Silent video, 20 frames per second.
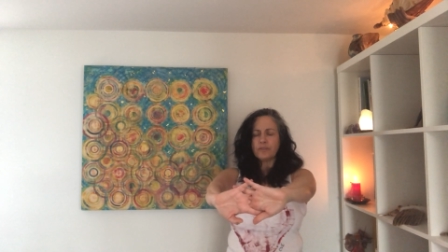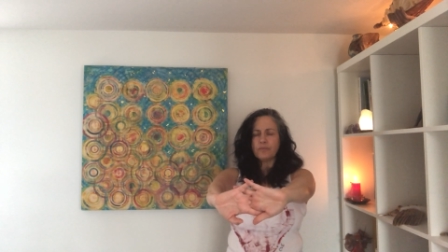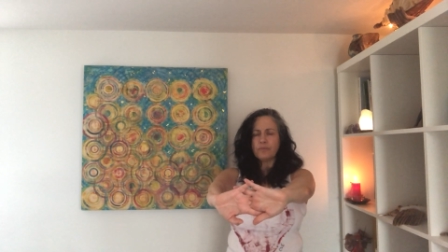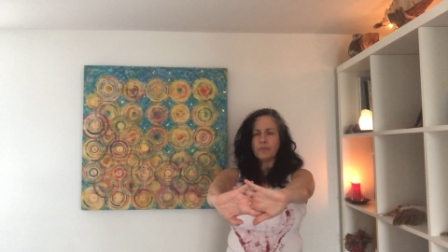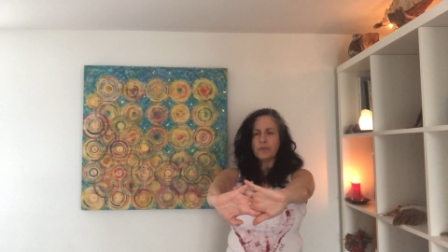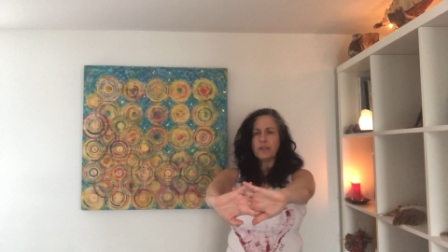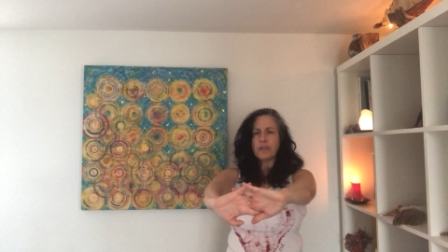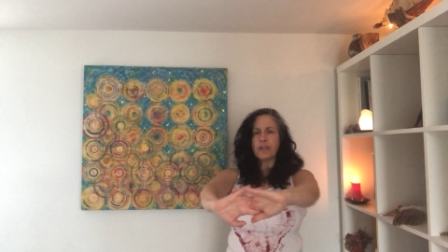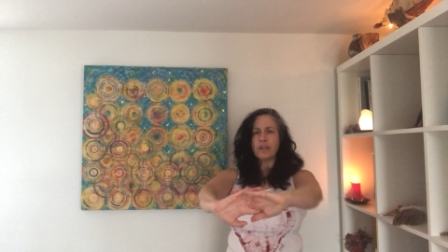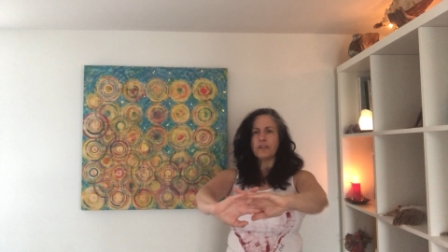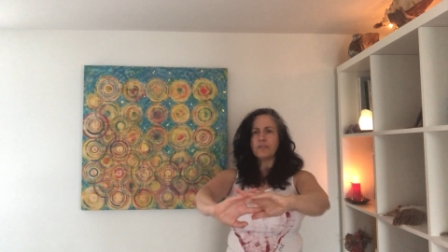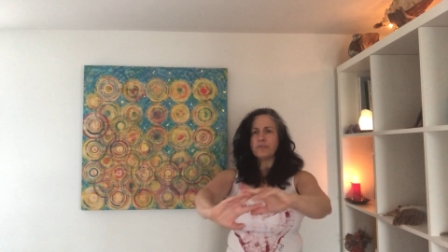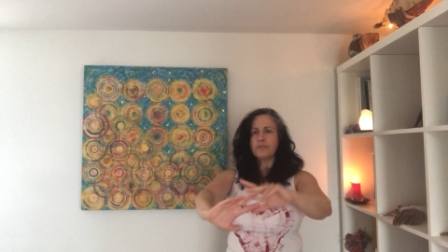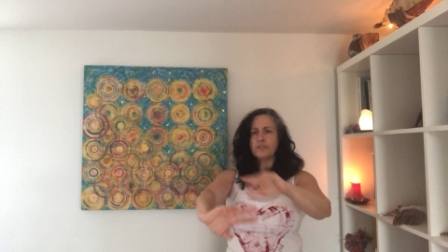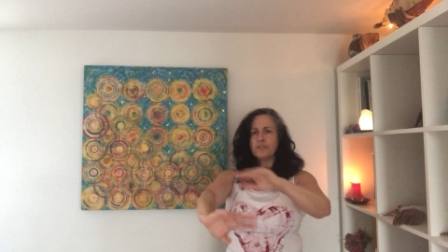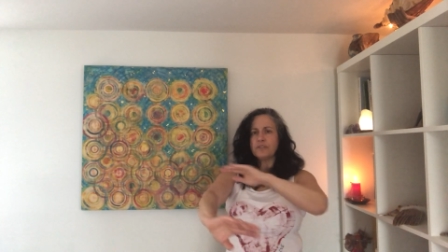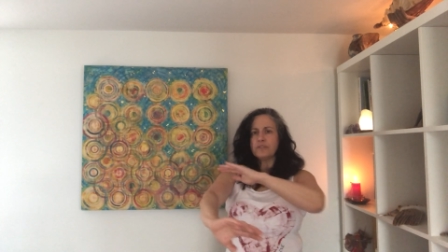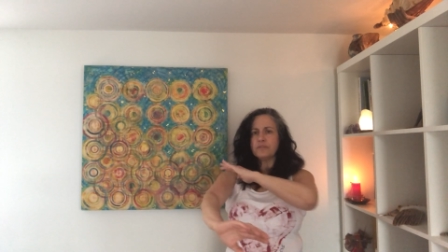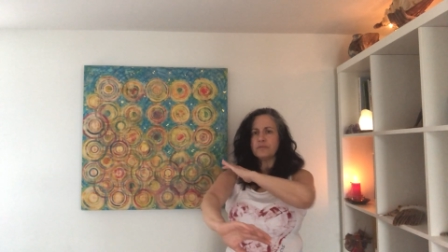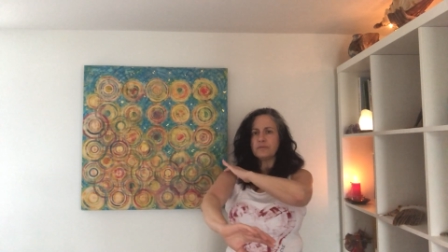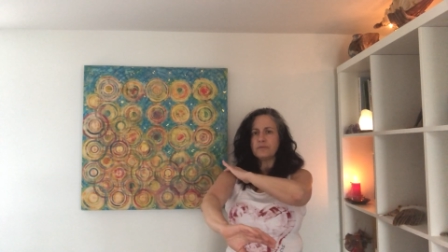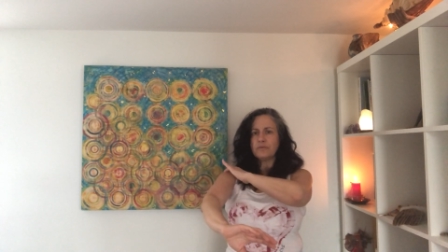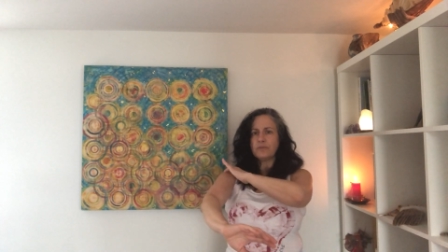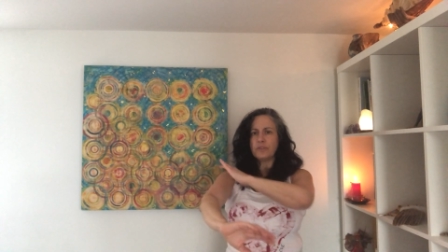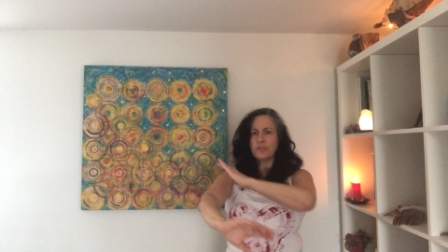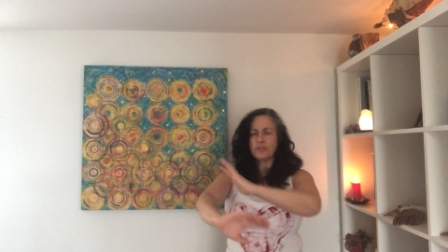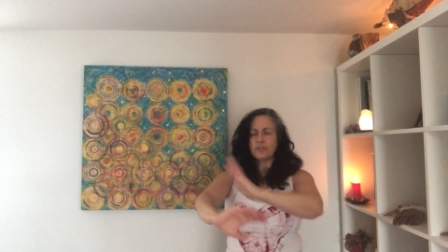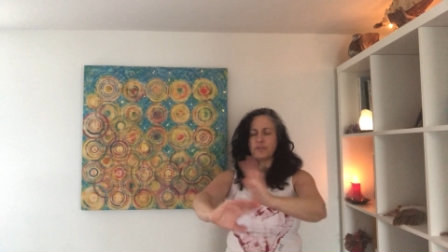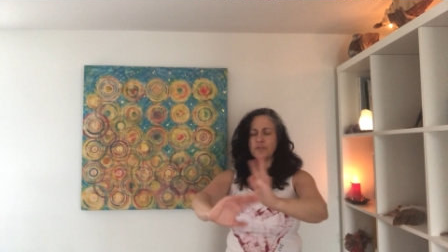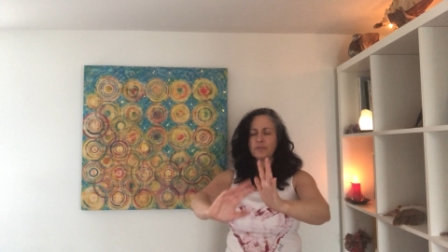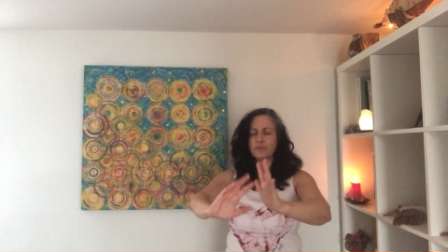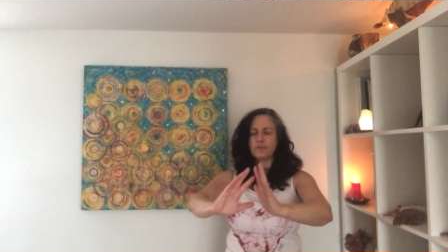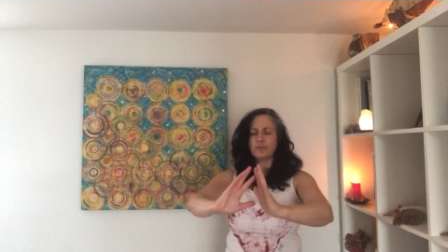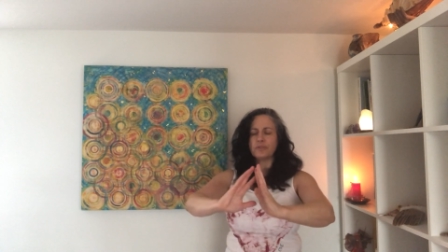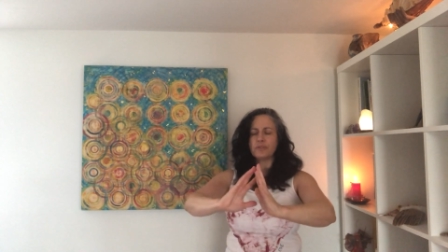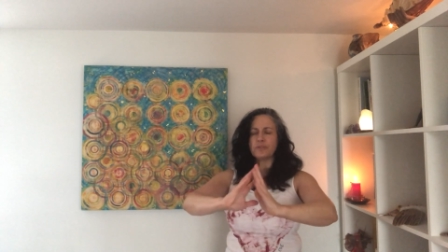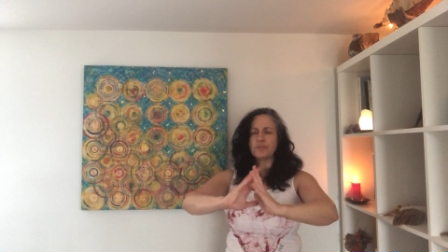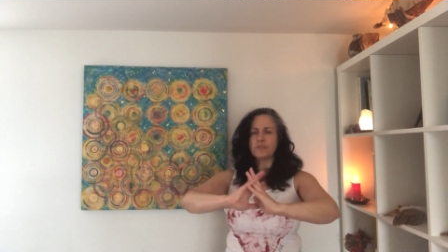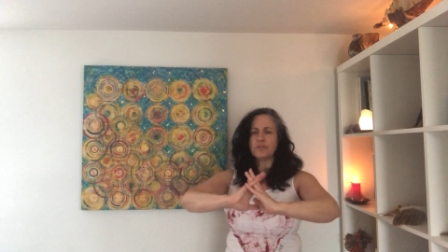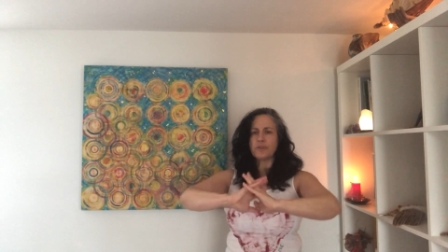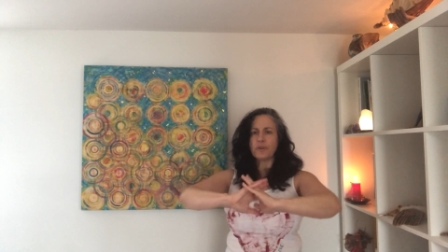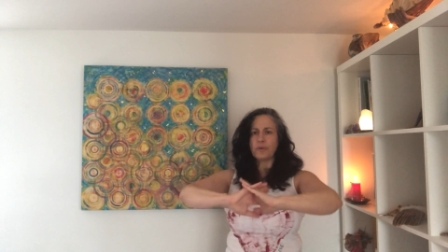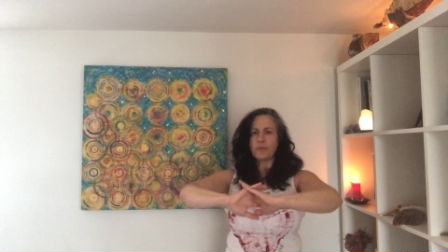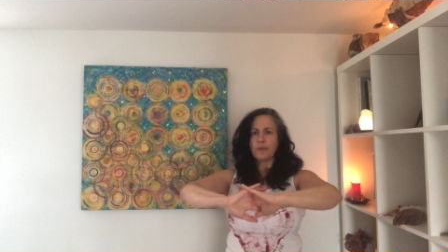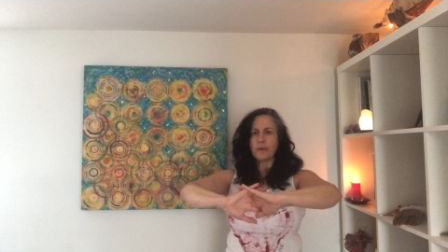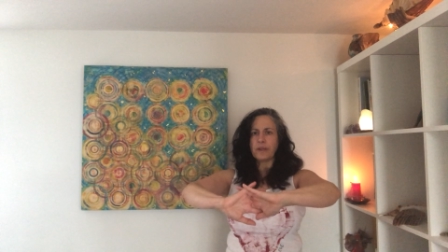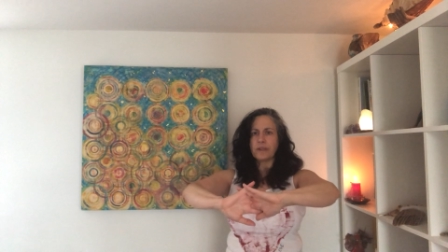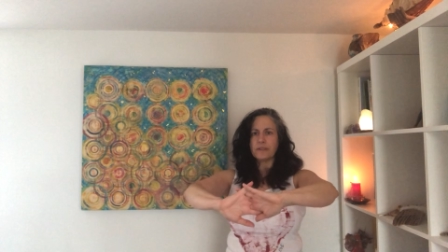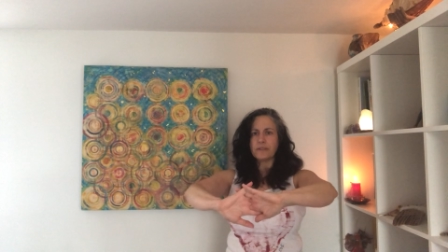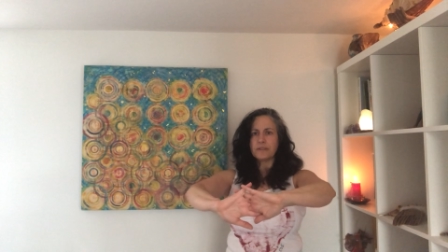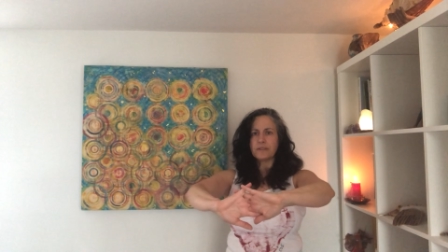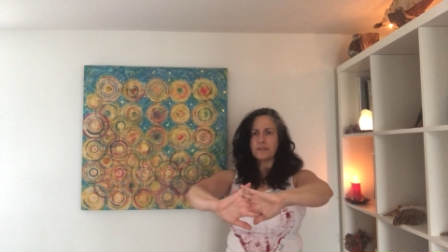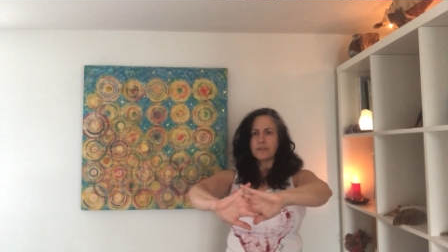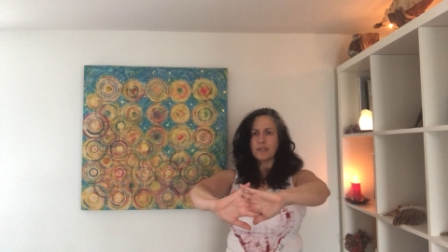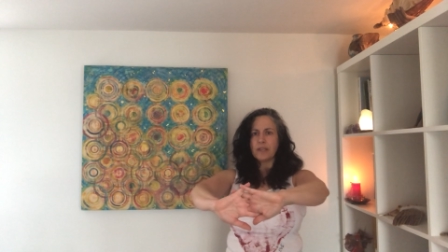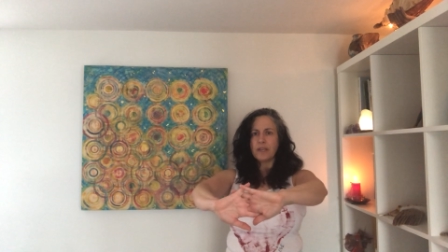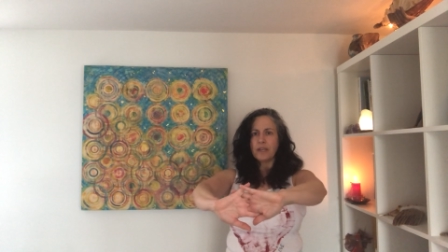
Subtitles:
Be careful with your shoulders always.